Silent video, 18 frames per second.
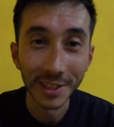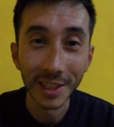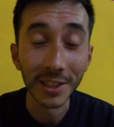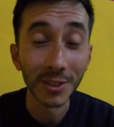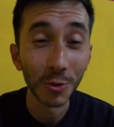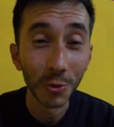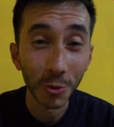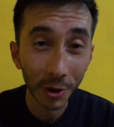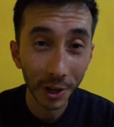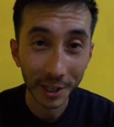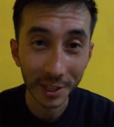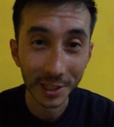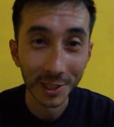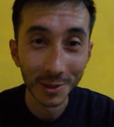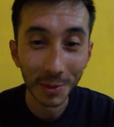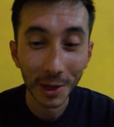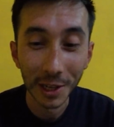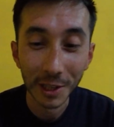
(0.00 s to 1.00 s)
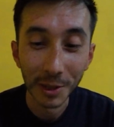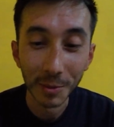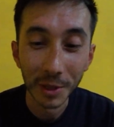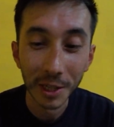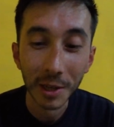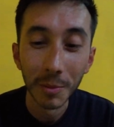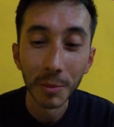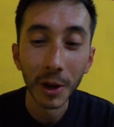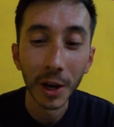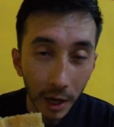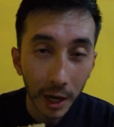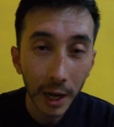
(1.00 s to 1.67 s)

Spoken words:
That's all I can smell at the minute, but